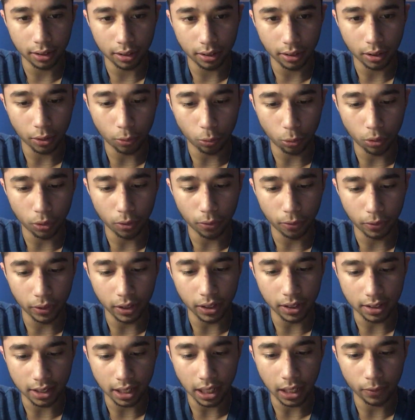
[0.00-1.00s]
the Wolf
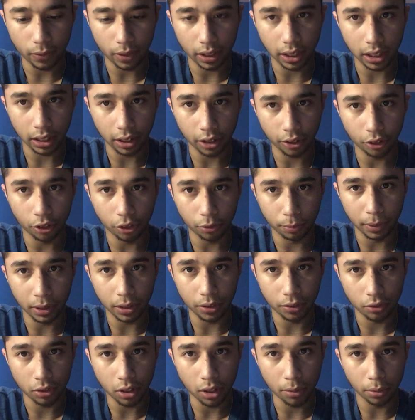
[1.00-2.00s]
is having a little bit
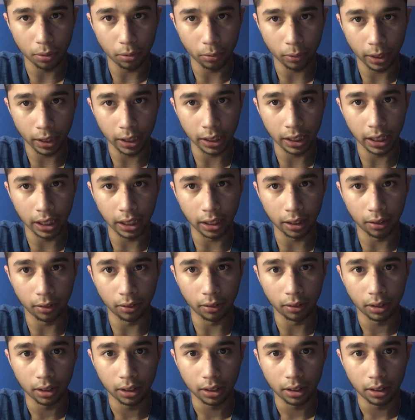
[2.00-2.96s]
trouble right now.